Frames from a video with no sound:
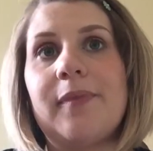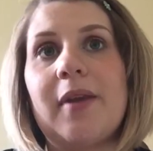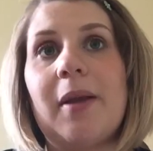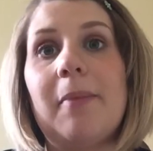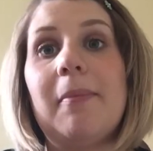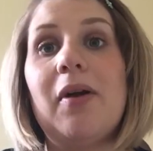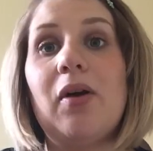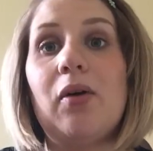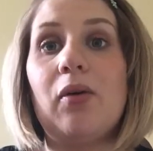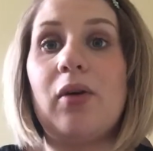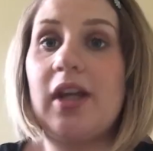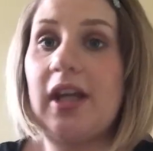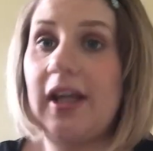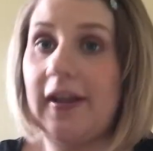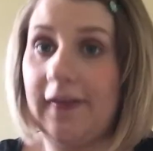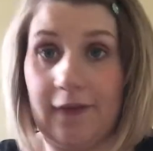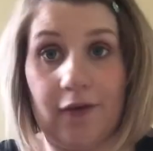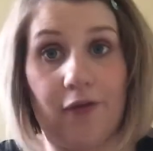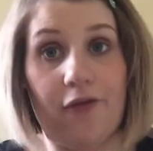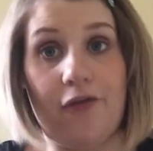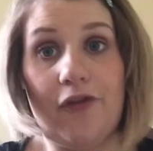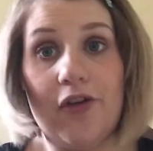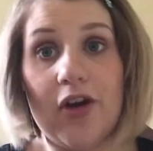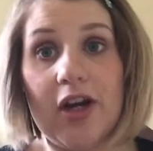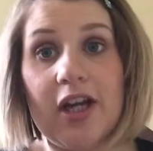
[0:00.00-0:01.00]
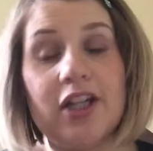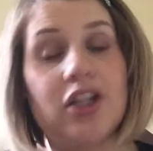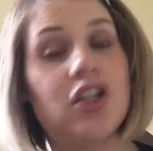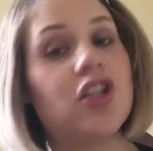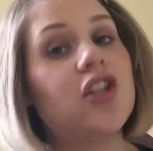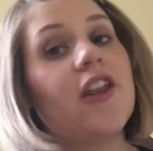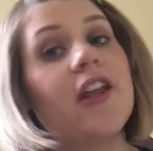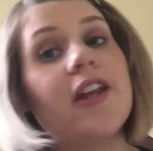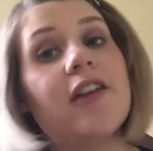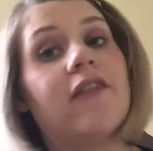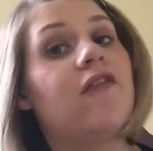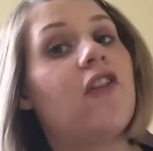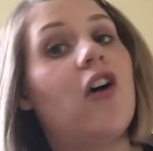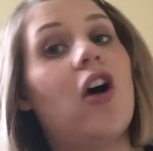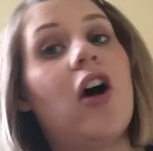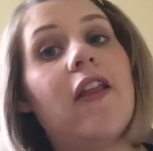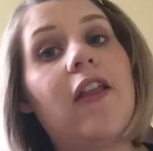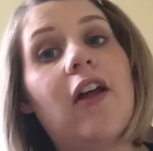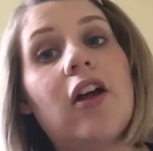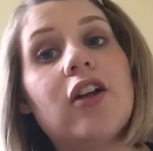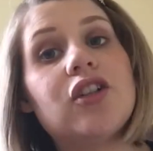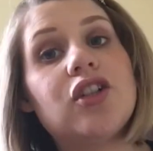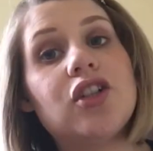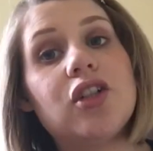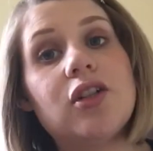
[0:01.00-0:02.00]
milk in the fridge, then fine,
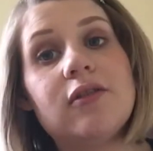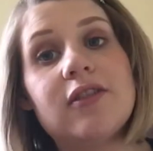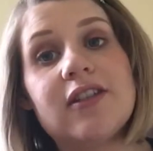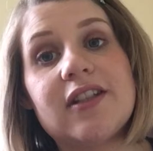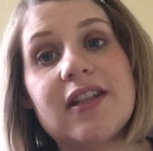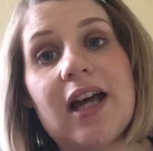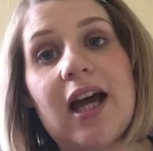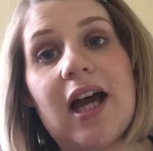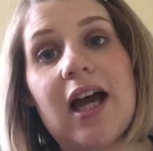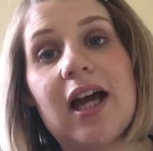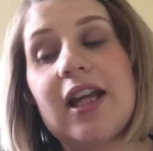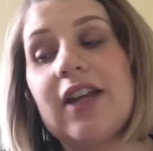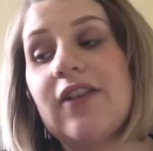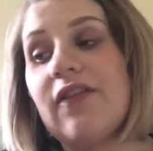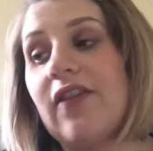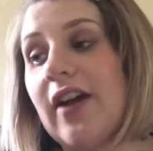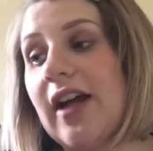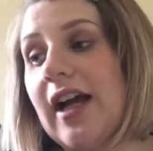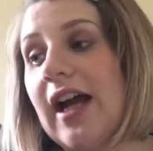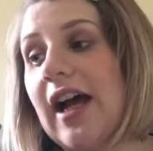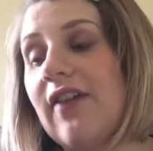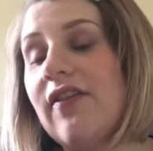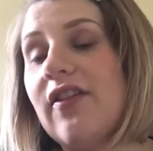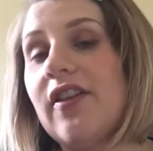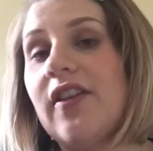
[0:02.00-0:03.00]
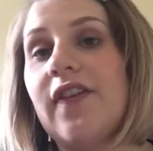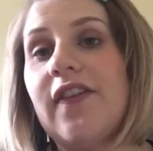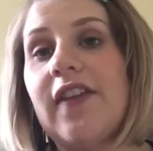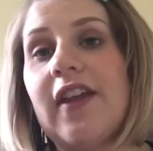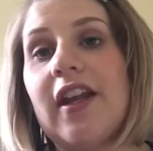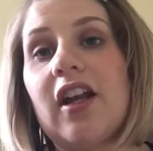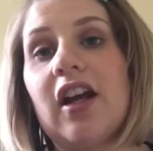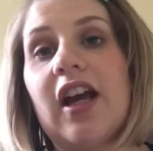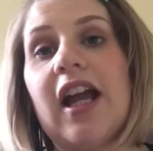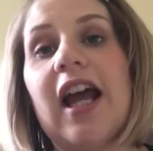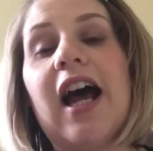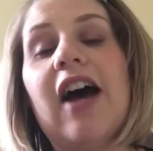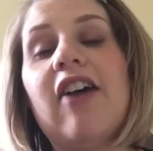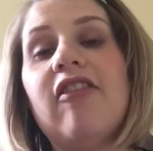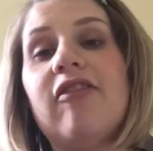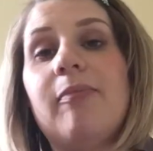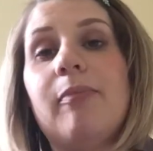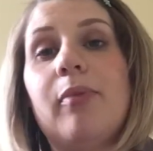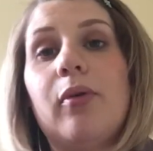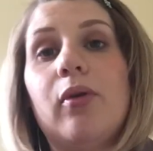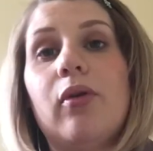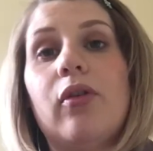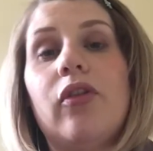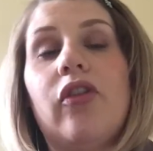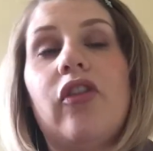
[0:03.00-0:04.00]
I'd use that. If I haven't, then I have
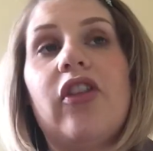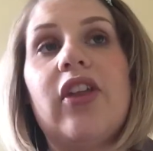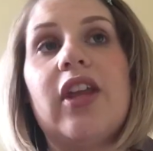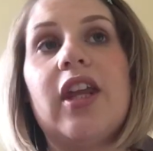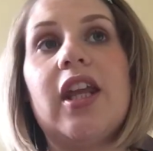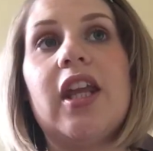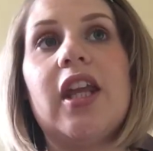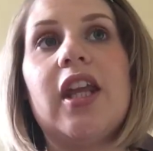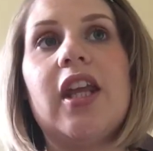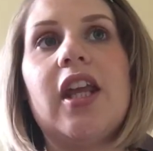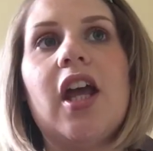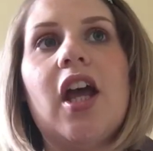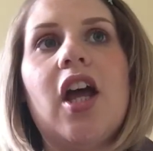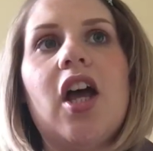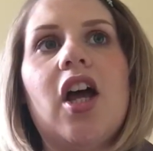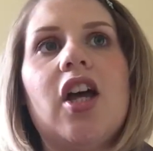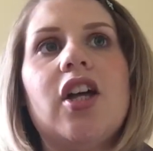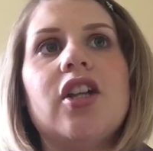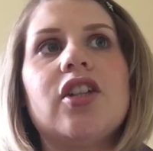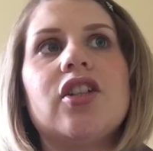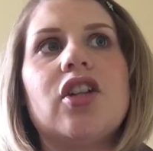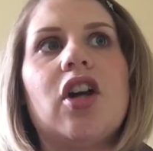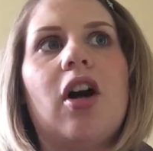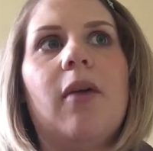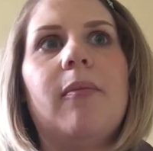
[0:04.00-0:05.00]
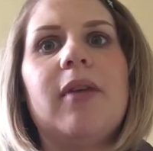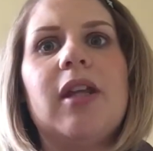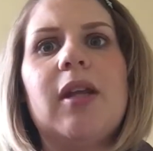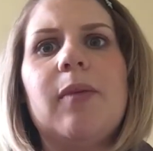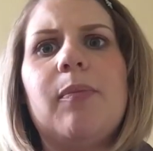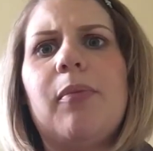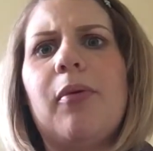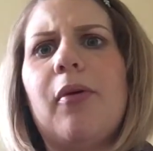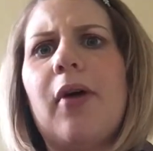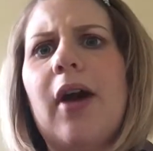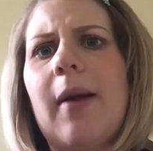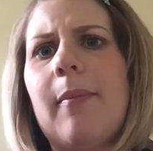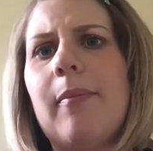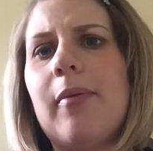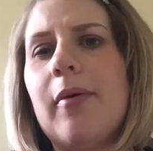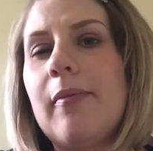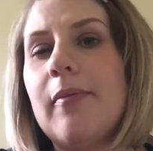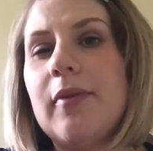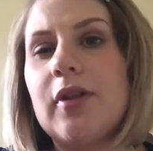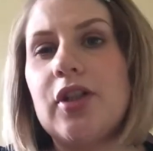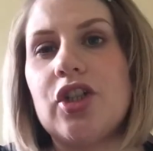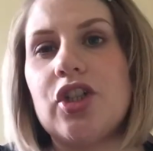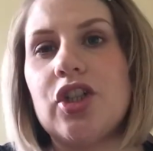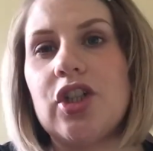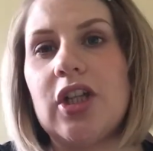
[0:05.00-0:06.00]
bought the Tommee prep
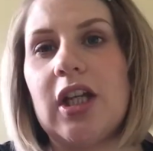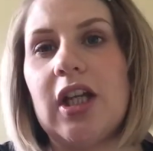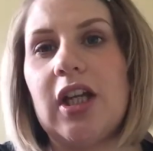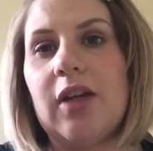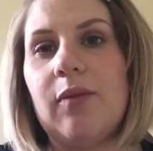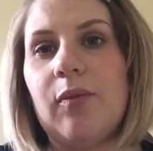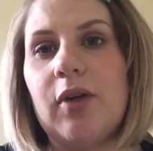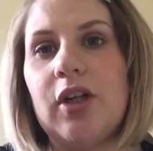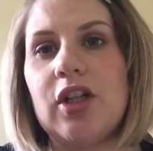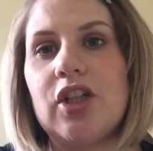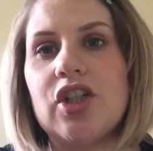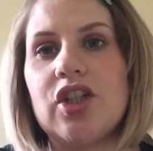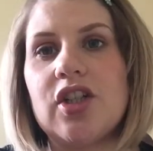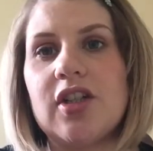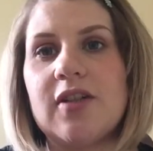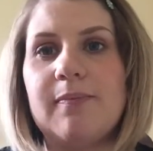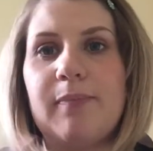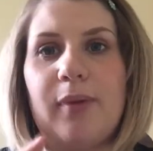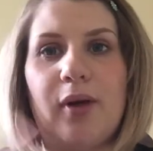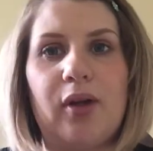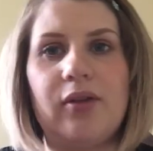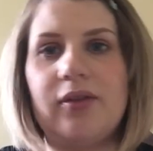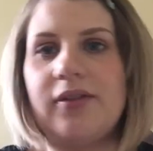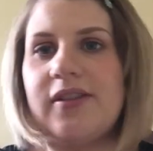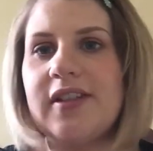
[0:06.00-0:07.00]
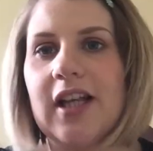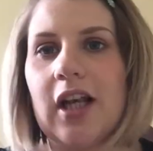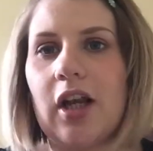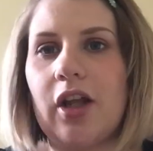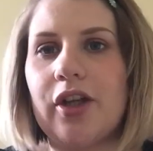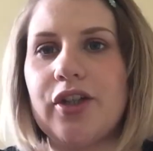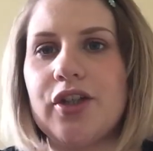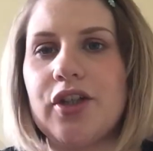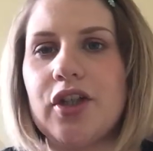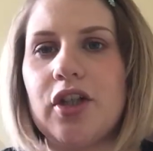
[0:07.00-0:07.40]
machine, which does bottles in like